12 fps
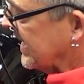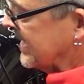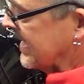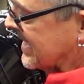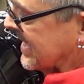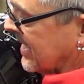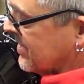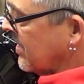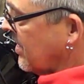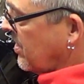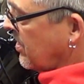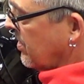This
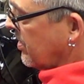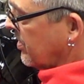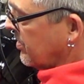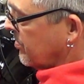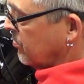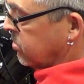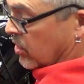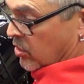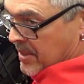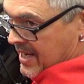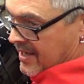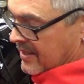doesn't cure blow
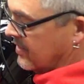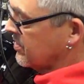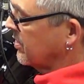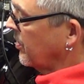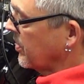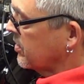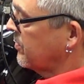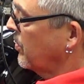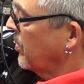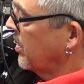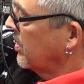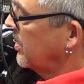by, it's not what it's
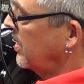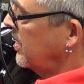for.